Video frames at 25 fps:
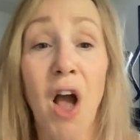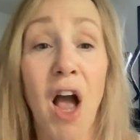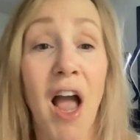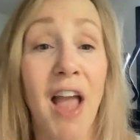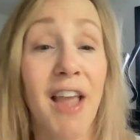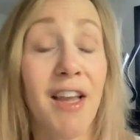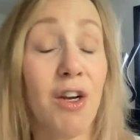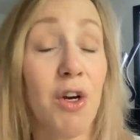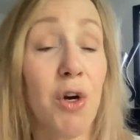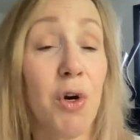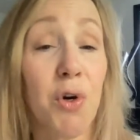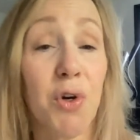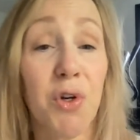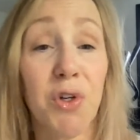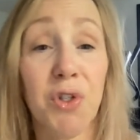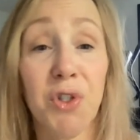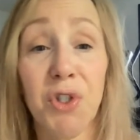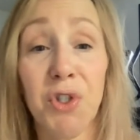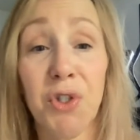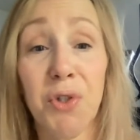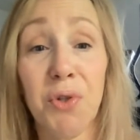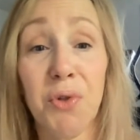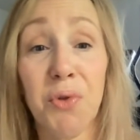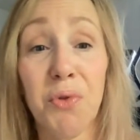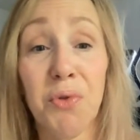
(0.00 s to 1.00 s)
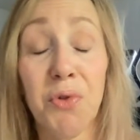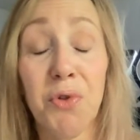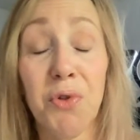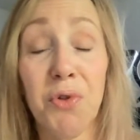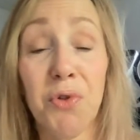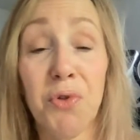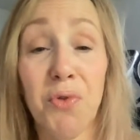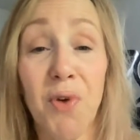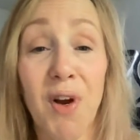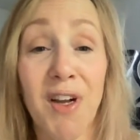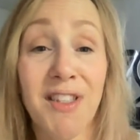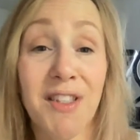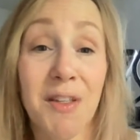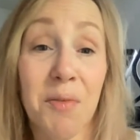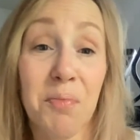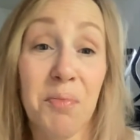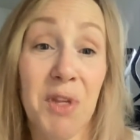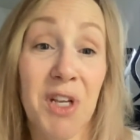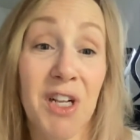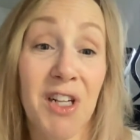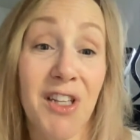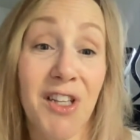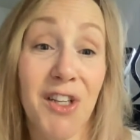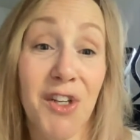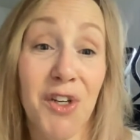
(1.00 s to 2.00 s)
I encourage you to try
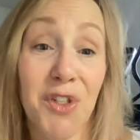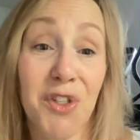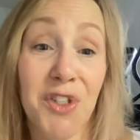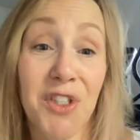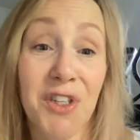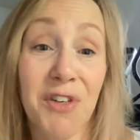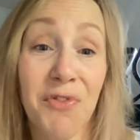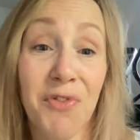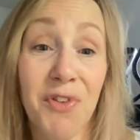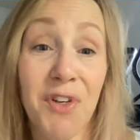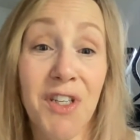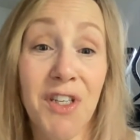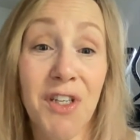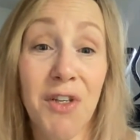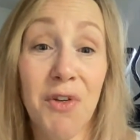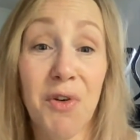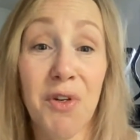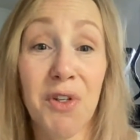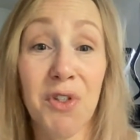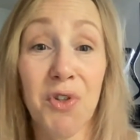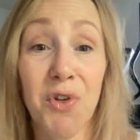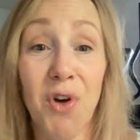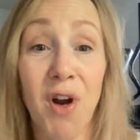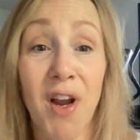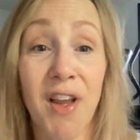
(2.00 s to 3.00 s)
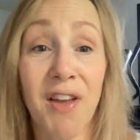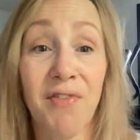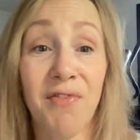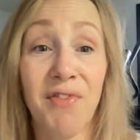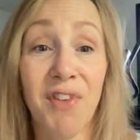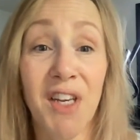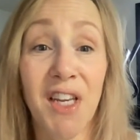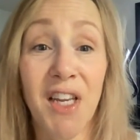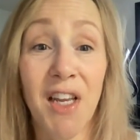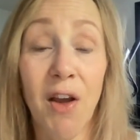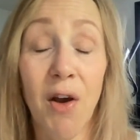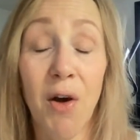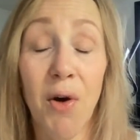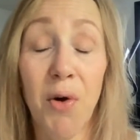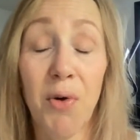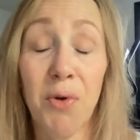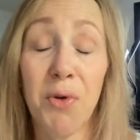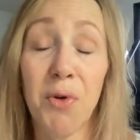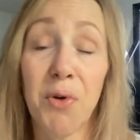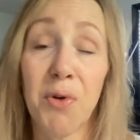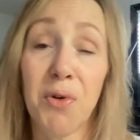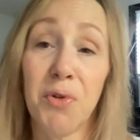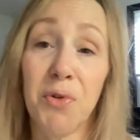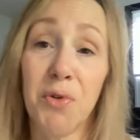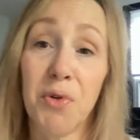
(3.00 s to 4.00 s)
something a little different. You can try a video,
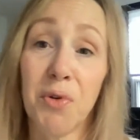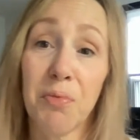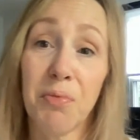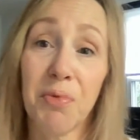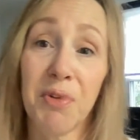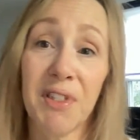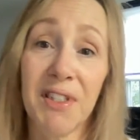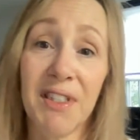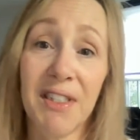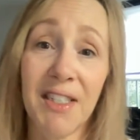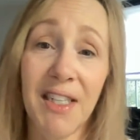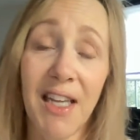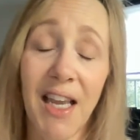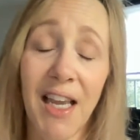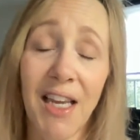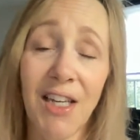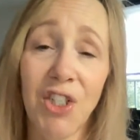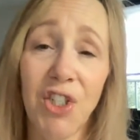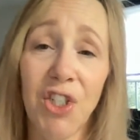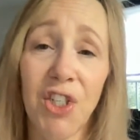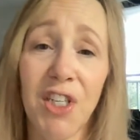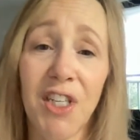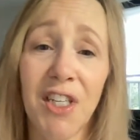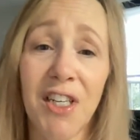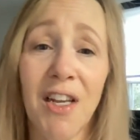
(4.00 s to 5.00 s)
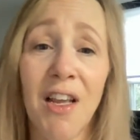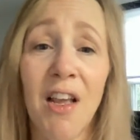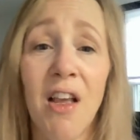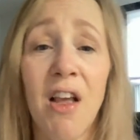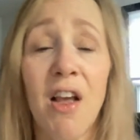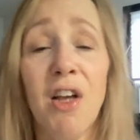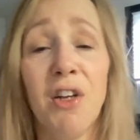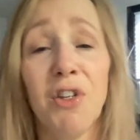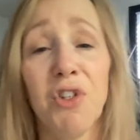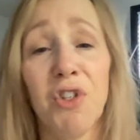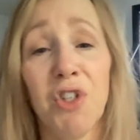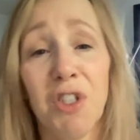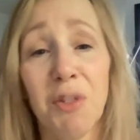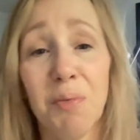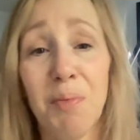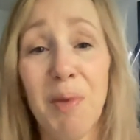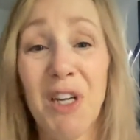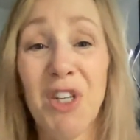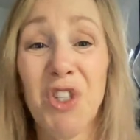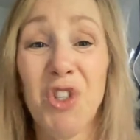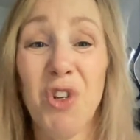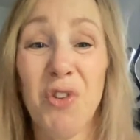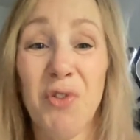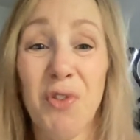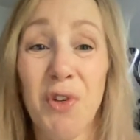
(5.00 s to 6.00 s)
you can do a presentation. Just
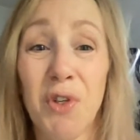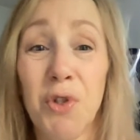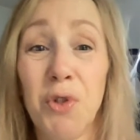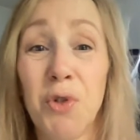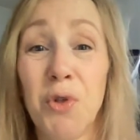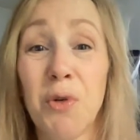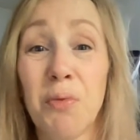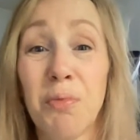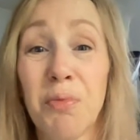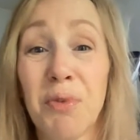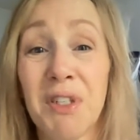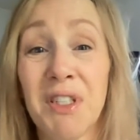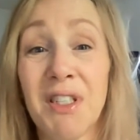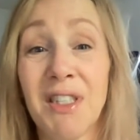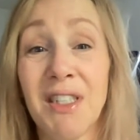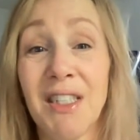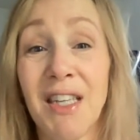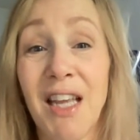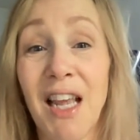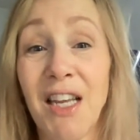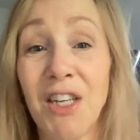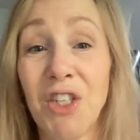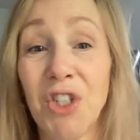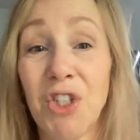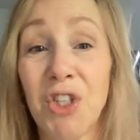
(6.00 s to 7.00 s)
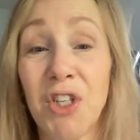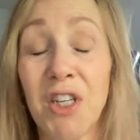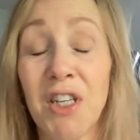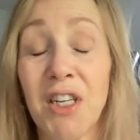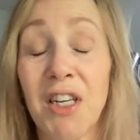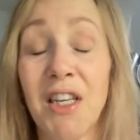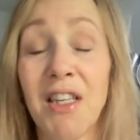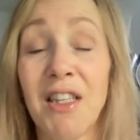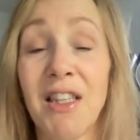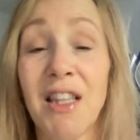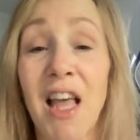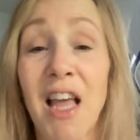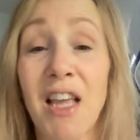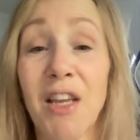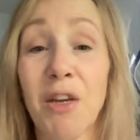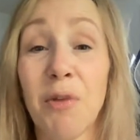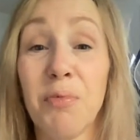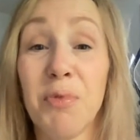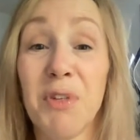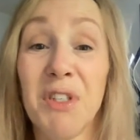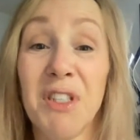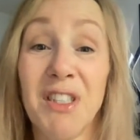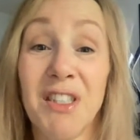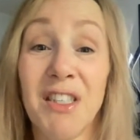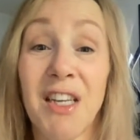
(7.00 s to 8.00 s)
make sure if you do a presentation that your
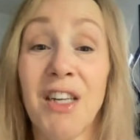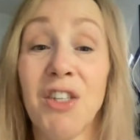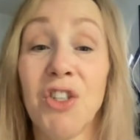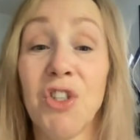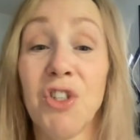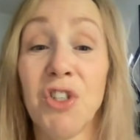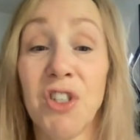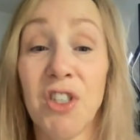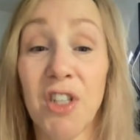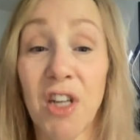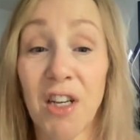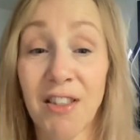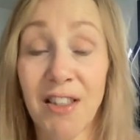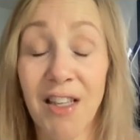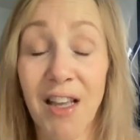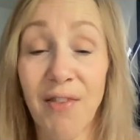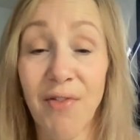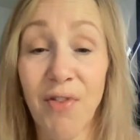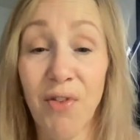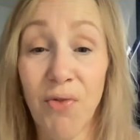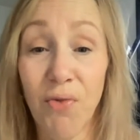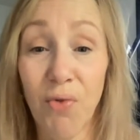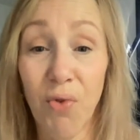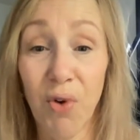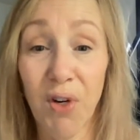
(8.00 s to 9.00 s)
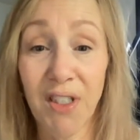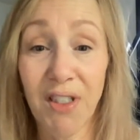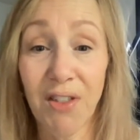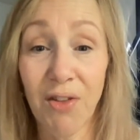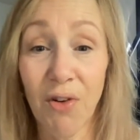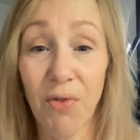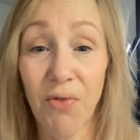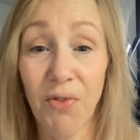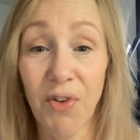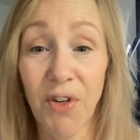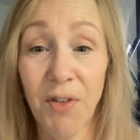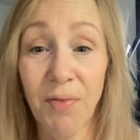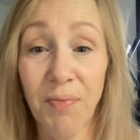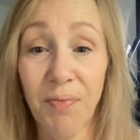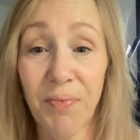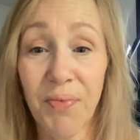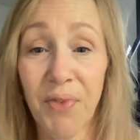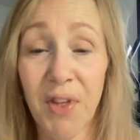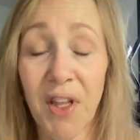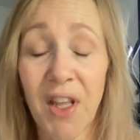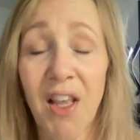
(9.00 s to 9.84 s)
presentation does have a voiceover.